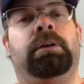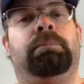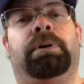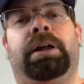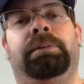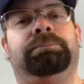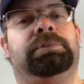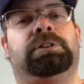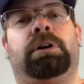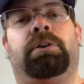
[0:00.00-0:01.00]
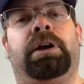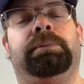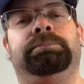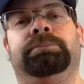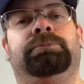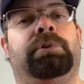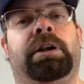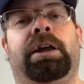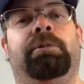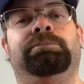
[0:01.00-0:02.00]
But hey, it's all right. Right
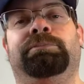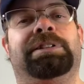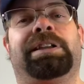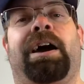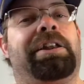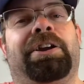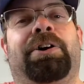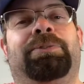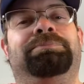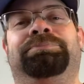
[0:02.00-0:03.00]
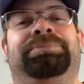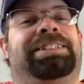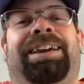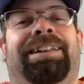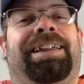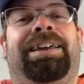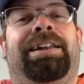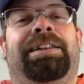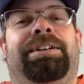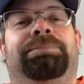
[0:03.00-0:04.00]
now, it's got to go. It's got to get out
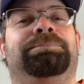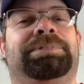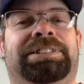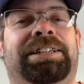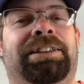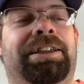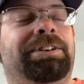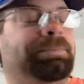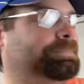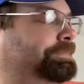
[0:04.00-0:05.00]
of here. See you later.